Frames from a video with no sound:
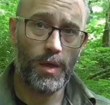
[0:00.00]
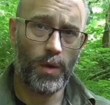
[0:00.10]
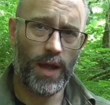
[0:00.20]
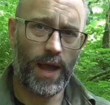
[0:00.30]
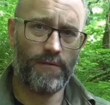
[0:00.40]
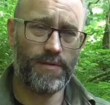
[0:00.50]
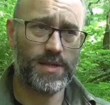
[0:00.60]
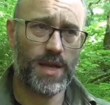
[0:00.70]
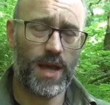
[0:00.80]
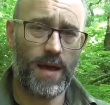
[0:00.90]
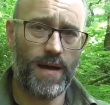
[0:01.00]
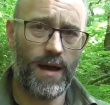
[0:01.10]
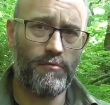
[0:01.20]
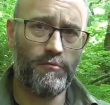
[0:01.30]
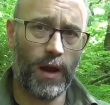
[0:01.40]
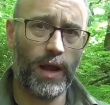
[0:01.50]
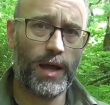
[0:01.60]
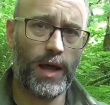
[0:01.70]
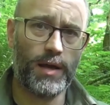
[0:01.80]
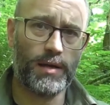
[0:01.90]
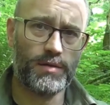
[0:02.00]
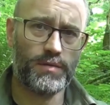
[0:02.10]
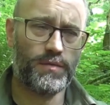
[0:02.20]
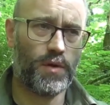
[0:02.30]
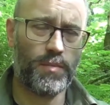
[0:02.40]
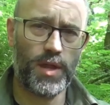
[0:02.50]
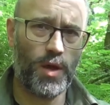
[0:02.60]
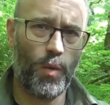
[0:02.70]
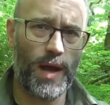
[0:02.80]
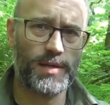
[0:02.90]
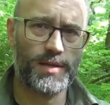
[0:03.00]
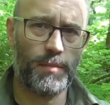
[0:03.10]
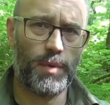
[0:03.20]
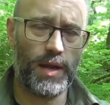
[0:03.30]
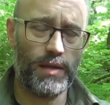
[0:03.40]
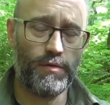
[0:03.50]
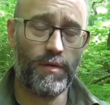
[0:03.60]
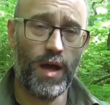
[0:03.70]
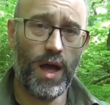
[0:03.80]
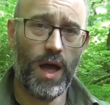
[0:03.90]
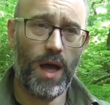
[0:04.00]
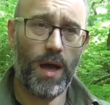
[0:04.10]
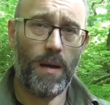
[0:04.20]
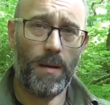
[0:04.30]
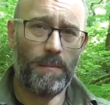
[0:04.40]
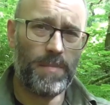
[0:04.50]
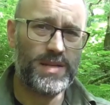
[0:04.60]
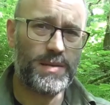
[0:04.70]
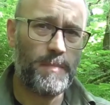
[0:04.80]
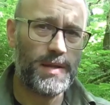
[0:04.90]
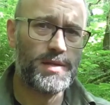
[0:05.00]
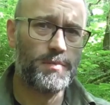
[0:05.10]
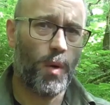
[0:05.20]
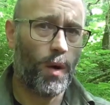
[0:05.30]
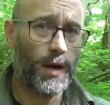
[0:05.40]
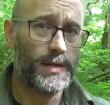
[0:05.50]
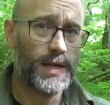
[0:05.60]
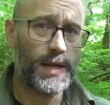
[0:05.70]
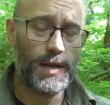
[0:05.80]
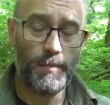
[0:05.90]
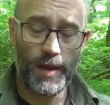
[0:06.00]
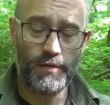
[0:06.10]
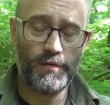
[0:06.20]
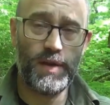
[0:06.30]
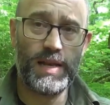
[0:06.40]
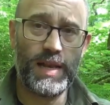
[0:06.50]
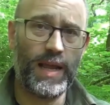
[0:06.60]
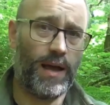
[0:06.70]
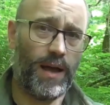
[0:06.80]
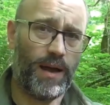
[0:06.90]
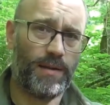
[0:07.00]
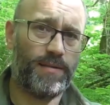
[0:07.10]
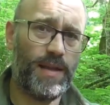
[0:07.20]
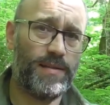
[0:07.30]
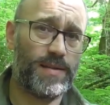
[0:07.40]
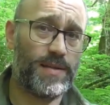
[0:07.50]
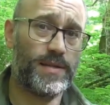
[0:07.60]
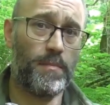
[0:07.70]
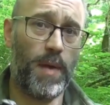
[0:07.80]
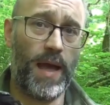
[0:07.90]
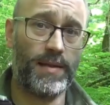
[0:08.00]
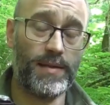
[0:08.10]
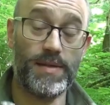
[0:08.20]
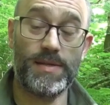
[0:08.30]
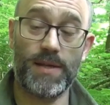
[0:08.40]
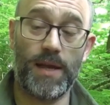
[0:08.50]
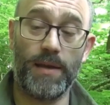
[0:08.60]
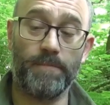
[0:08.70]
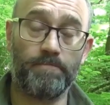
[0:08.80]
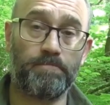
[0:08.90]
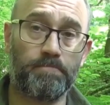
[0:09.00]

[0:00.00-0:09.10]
The one I have is a Vulcan from the US, I believe, but it's a bit small and it's a little bit fiddly, and I think this is a better design.